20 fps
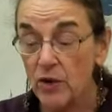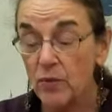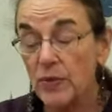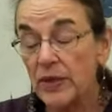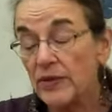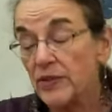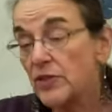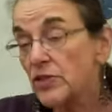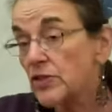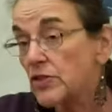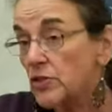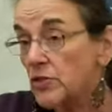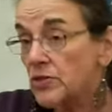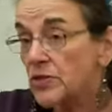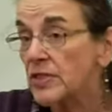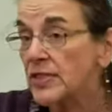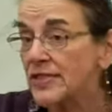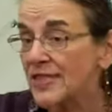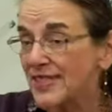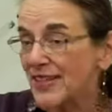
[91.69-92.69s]
But the
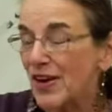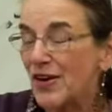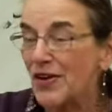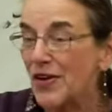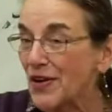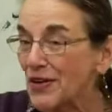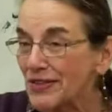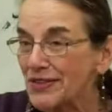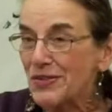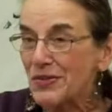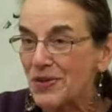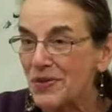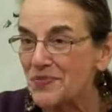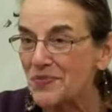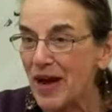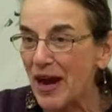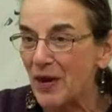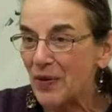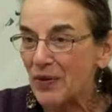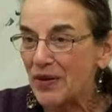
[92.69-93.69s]
students are also
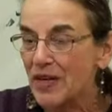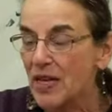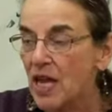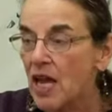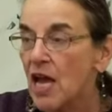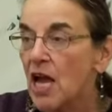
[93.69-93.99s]
empowered